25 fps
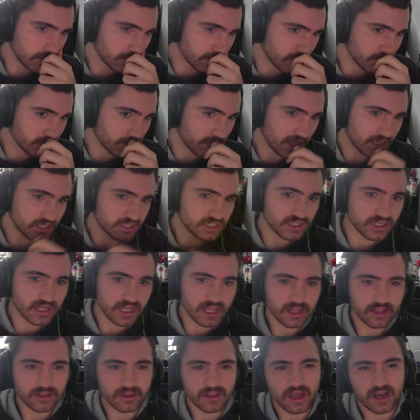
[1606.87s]
Matt
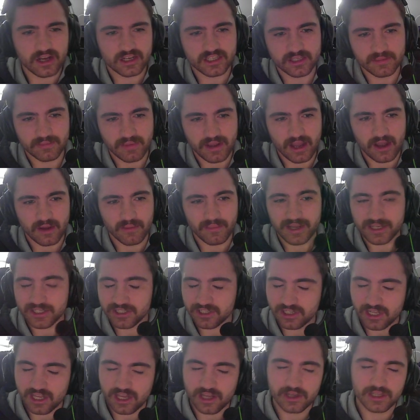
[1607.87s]
Schnell knocks him out. Matt
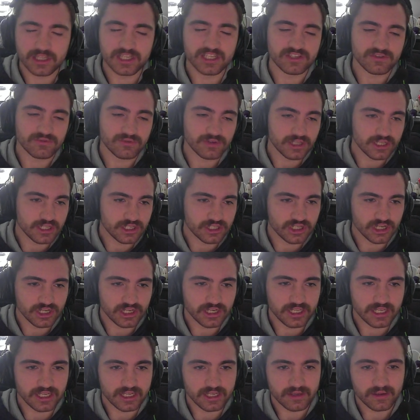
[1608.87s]
Schnell is really
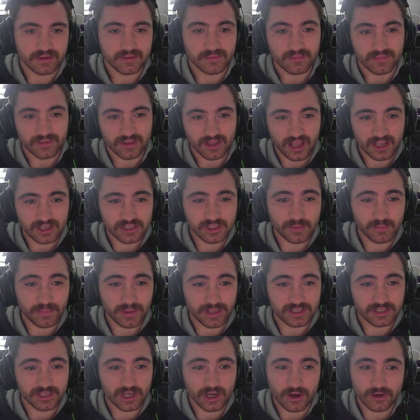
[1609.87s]
chinny. Lost to
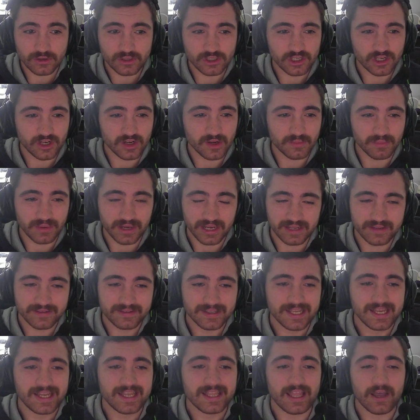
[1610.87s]
Pantoja, but
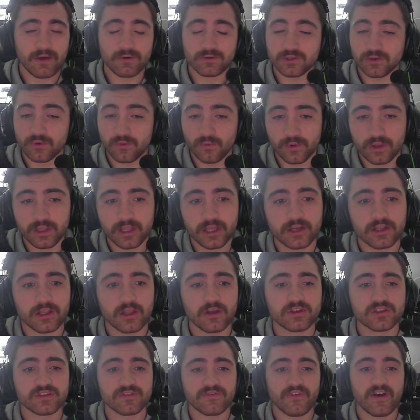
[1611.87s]
that was a really
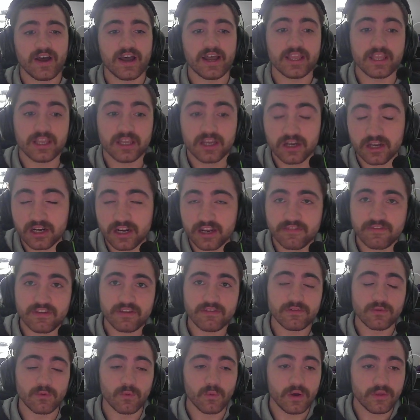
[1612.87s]
close fight. He could have
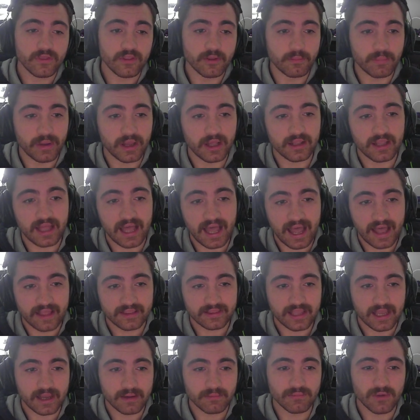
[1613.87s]
even won the belt
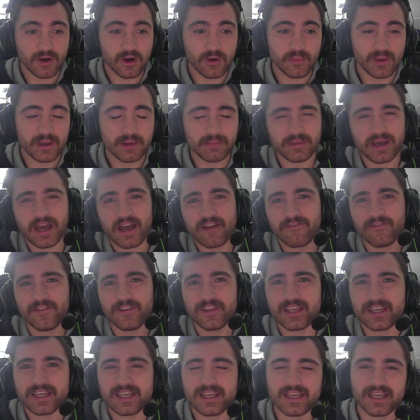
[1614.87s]
at that moment. But I feel
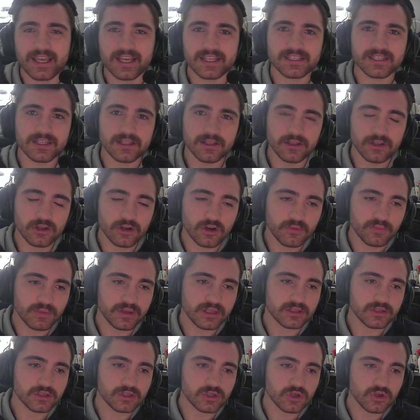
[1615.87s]
like he gets a little
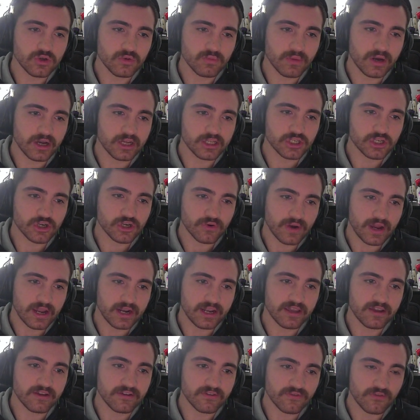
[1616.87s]
bit too much
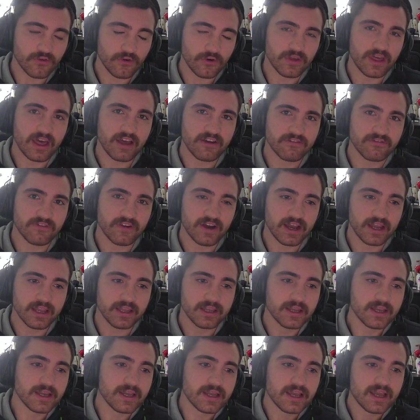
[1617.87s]
credit for that
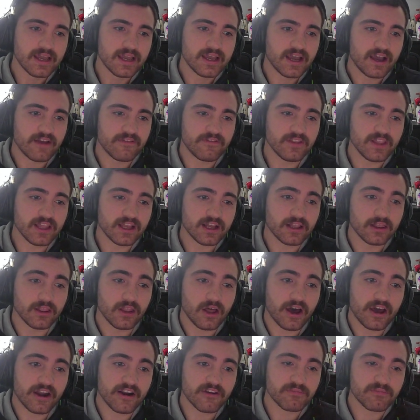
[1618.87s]
fight. I feel like a lot of